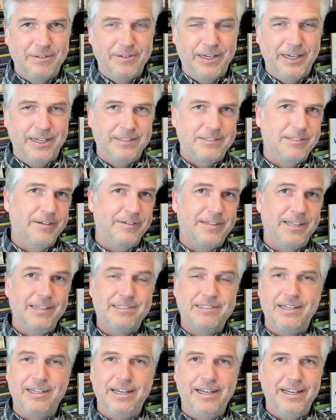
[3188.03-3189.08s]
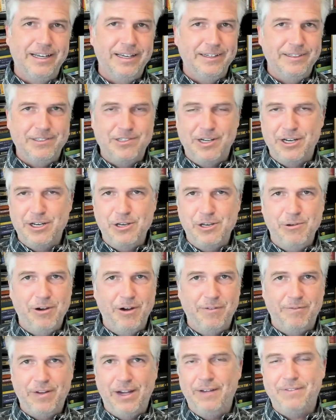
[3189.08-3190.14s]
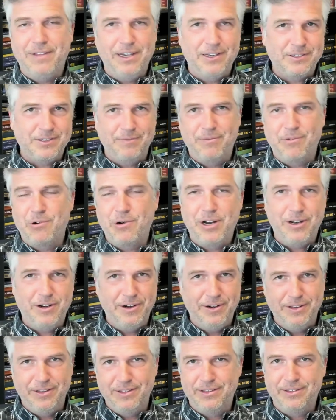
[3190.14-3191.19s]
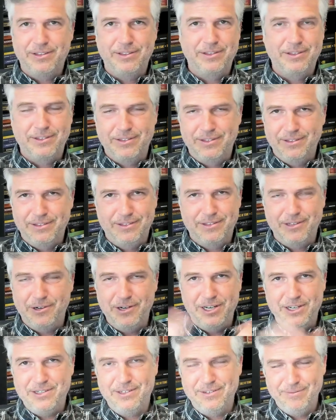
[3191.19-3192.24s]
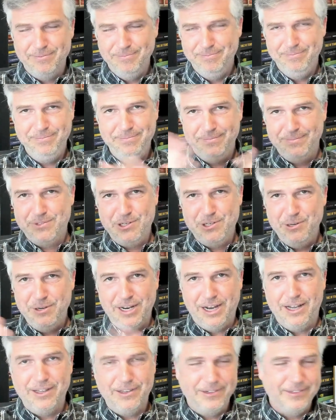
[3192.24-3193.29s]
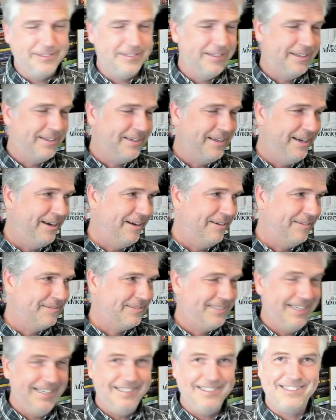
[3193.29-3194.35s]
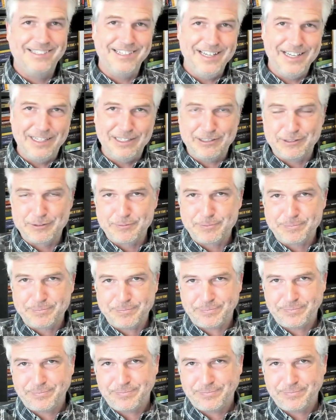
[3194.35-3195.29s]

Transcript: Okay. So if they say, John, you owe $5,432 and, you know, 10 cents.